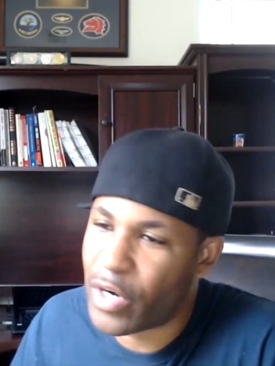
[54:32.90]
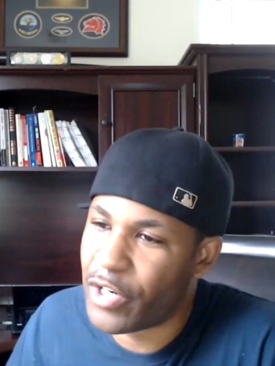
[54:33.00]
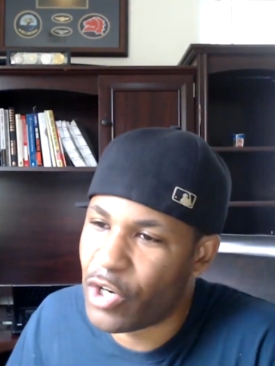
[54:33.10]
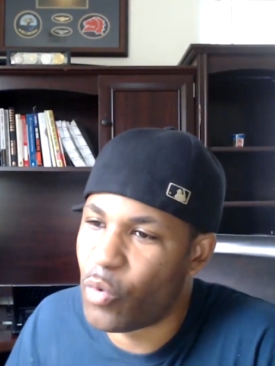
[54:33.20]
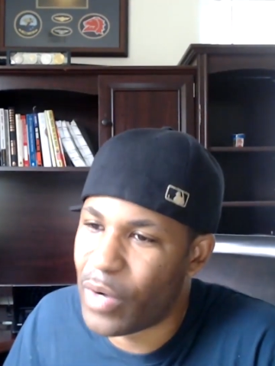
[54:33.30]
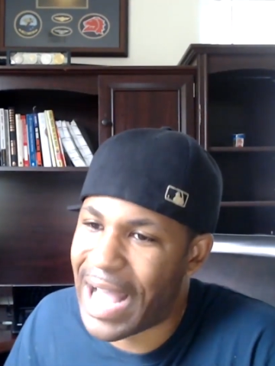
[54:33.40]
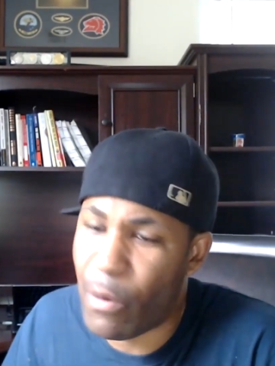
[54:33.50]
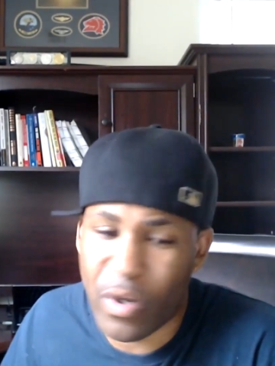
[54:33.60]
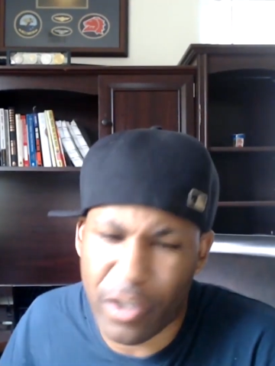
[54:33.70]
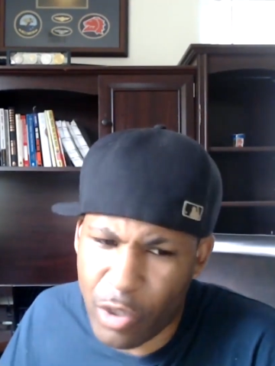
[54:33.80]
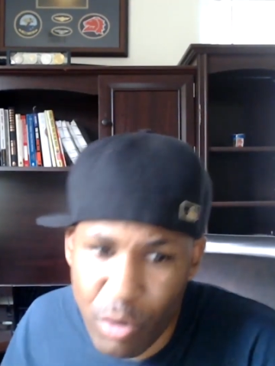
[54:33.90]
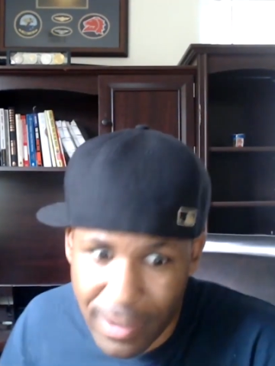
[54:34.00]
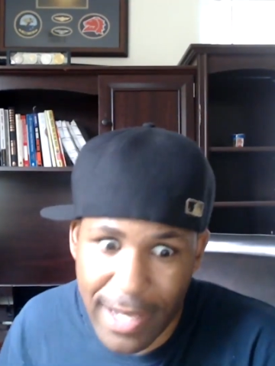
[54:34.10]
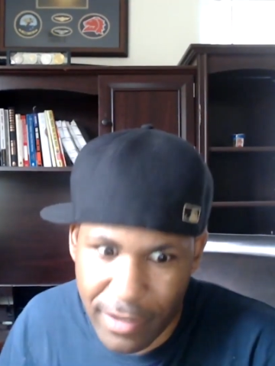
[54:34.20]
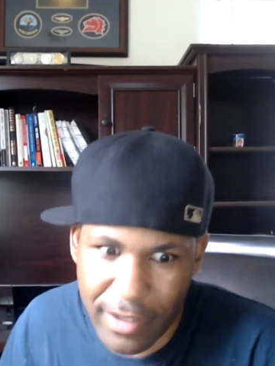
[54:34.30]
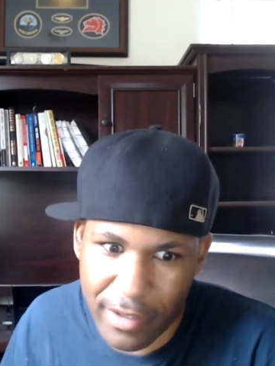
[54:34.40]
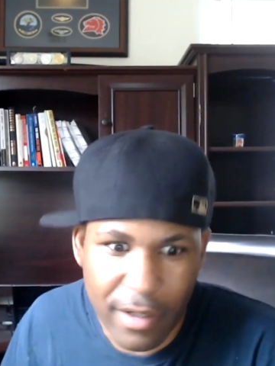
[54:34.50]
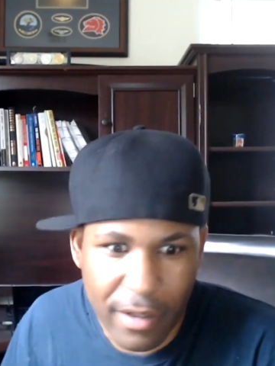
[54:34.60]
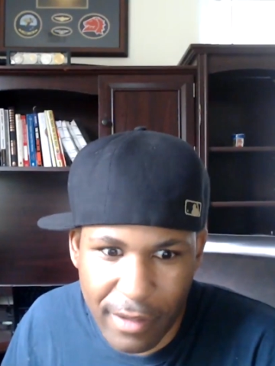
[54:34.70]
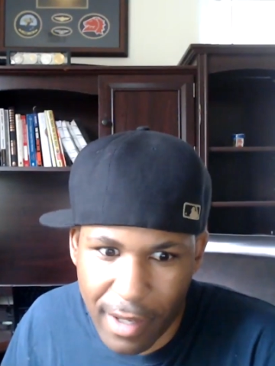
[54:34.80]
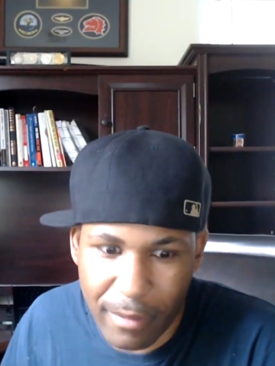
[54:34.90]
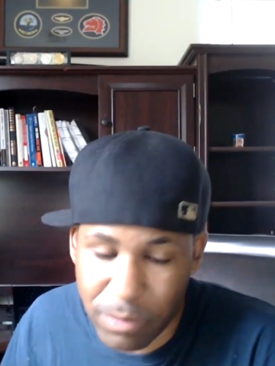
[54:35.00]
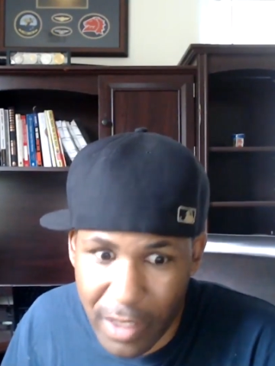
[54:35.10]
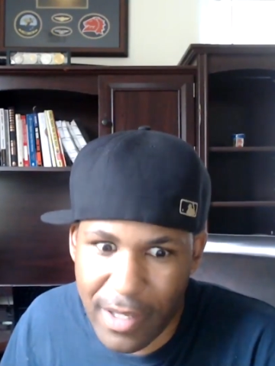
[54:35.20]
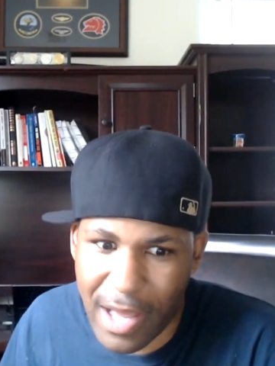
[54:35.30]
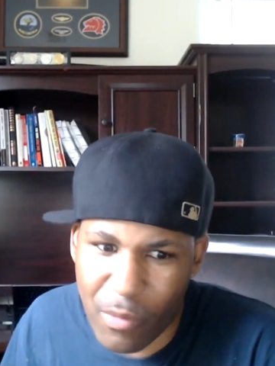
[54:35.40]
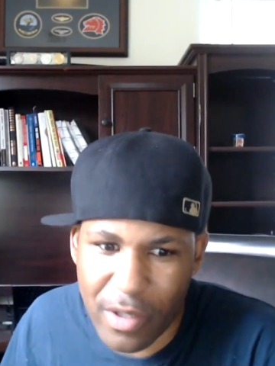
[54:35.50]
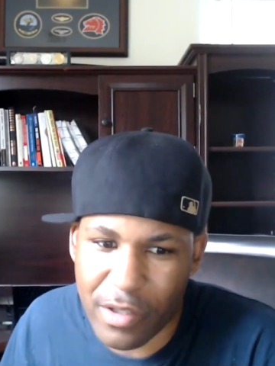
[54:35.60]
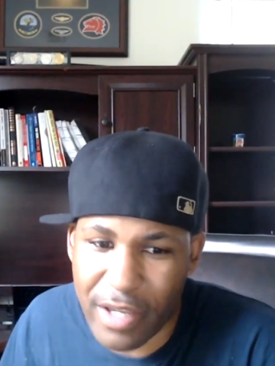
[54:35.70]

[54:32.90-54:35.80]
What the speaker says: know what I want to use that shit, dog. Like, please, I want to.